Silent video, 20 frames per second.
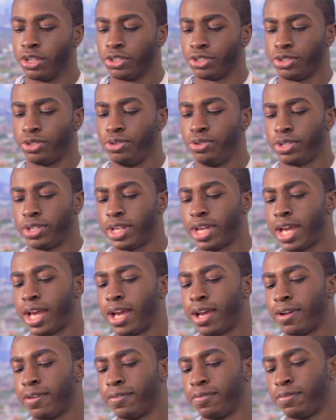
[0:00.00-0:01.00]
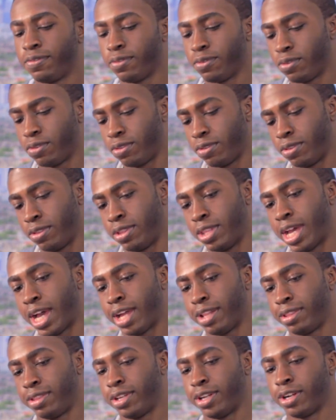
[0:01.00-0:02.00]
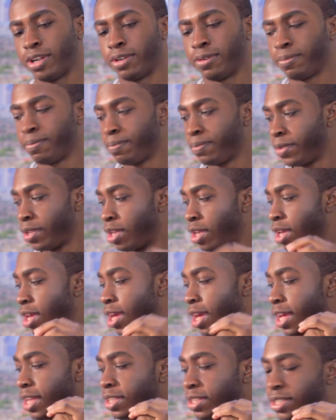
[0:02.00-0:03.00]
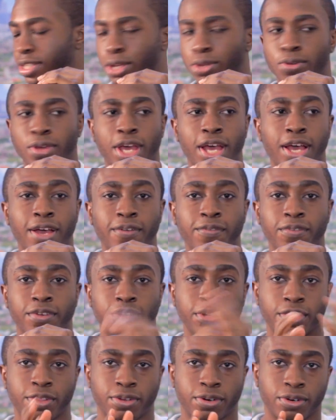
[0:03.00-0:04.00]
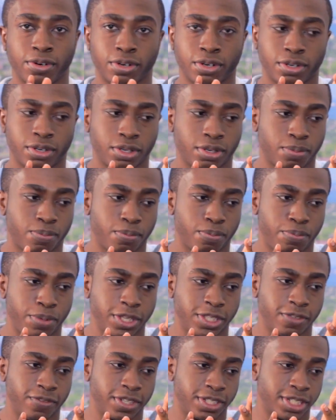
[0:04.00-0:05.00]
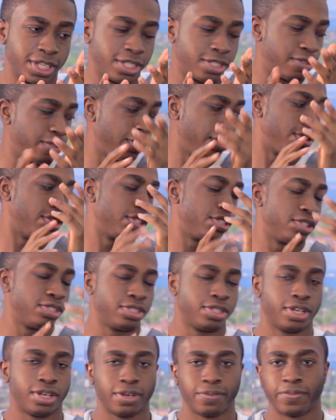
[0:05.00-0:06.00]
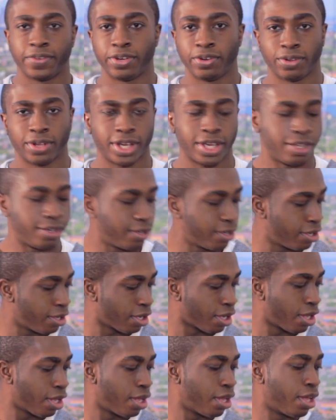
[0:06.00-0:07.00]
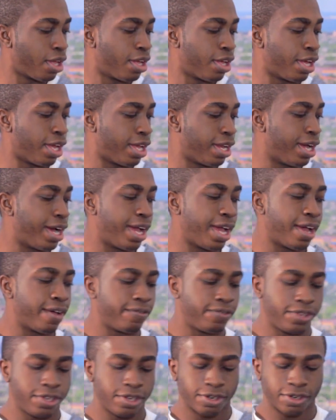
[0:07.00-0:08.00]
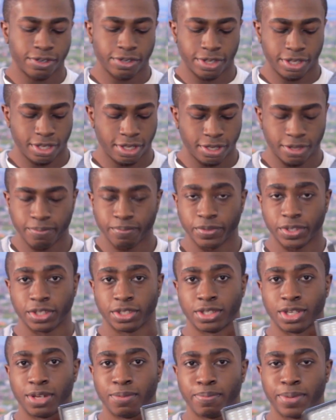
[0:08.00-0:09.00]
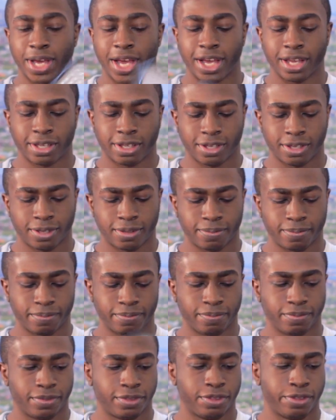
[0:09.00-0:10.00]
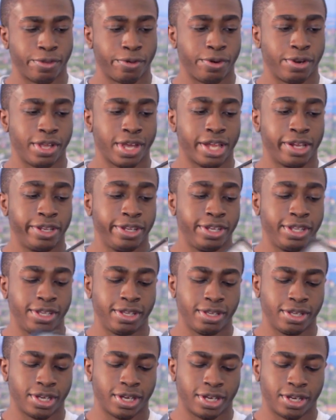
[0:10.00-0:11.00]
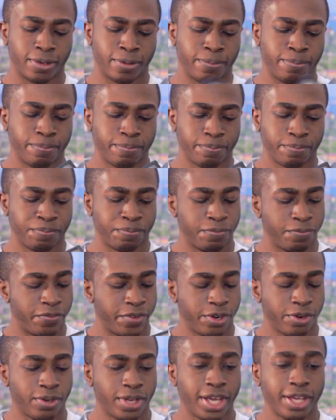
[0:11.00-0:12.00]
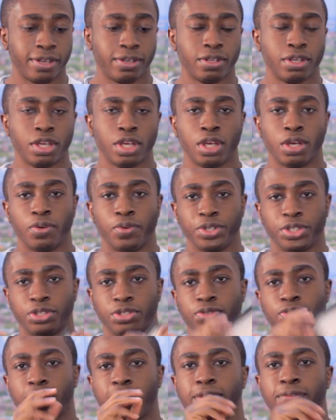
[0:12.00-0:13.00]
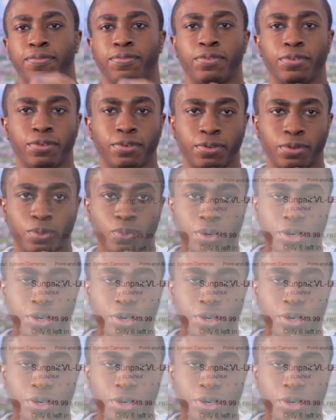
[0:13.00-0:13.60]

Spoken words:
So you can have that there, and say you have another piece of accessory such as a video light, and I have here the Sunpak 30 LED video light, which is great for